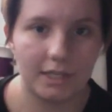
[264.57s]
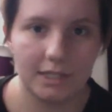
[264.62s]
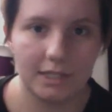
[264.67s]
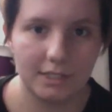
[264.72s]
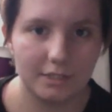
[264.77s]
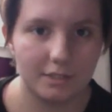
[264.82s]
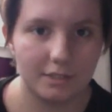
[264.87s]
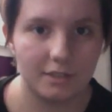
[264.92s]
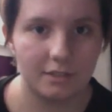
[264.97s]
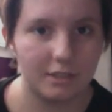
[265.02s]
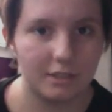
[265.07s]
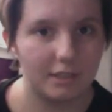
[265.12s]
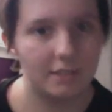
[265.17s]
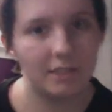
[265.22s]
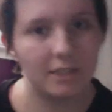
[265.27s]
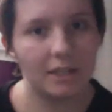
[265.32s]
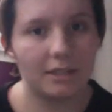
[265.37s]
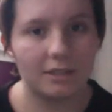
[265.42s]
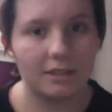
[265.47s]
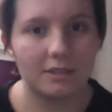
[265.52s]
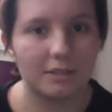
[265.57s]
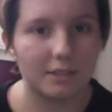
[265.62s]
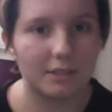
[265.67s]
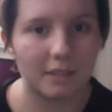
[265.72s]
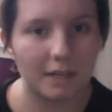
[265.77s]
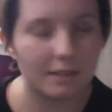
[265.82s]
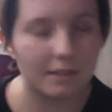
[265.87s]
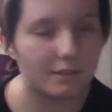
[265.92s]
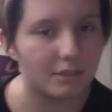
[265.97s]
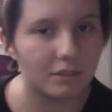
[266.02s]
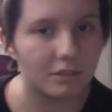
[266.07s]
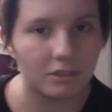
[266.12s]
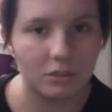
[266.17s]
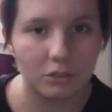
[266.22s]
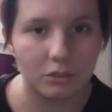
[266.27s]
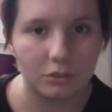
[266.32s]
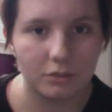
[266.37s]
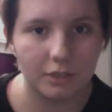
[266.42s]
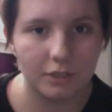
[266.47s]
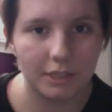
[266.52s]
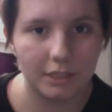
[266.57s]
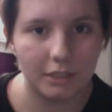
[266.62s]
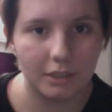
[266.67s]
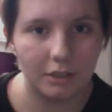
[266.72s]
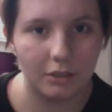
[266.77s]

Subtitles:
instantly said it's a classic story